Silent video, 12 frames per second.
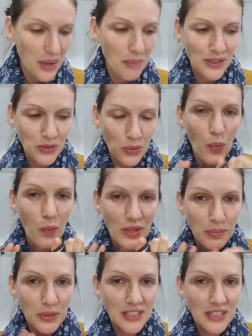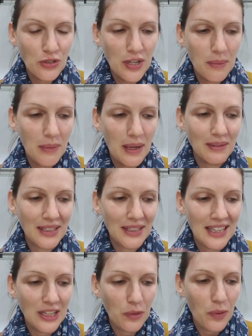But I do always put tea tree in my
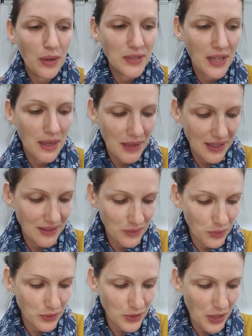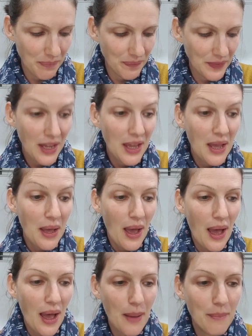cleaning wipes that I make all the time.
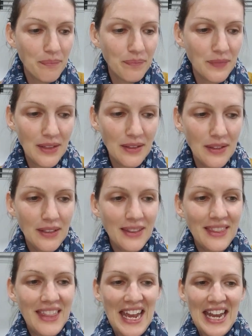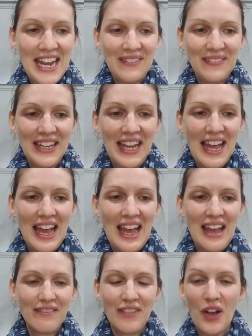Then we
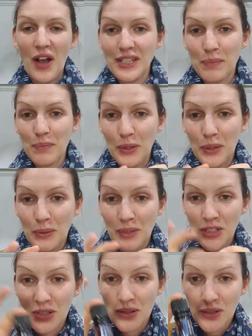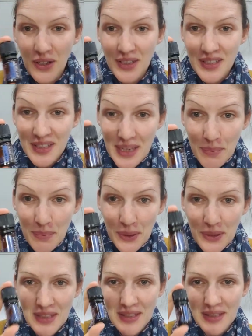have Ice Blue, which is known as Deep Blue.
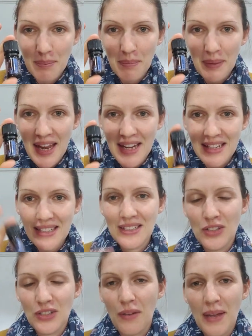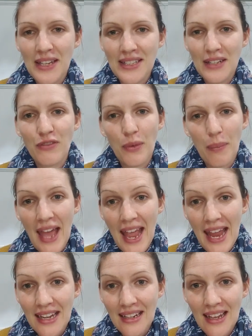This is a blend, so amazing for
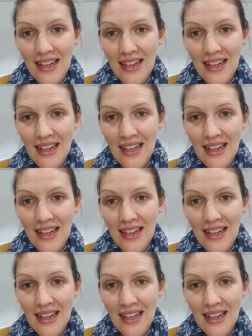pain.